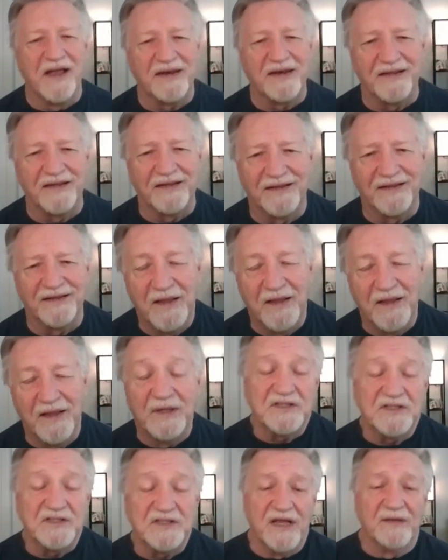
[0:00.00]
but it's the
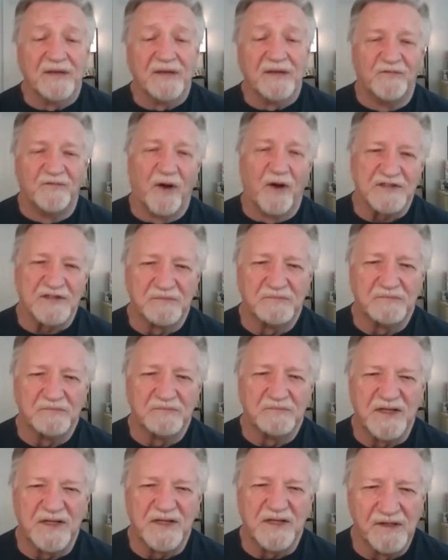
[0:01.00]
same voice basically. You
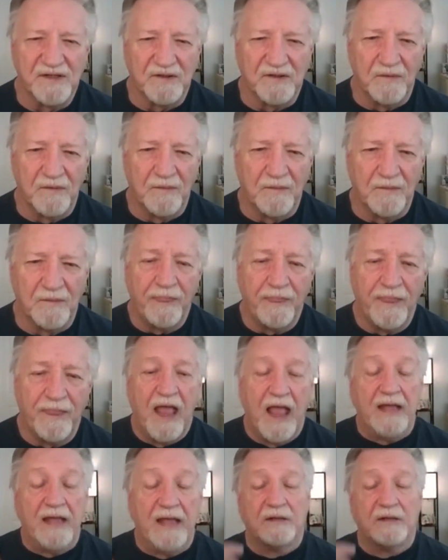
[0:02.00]
know, and then yeah.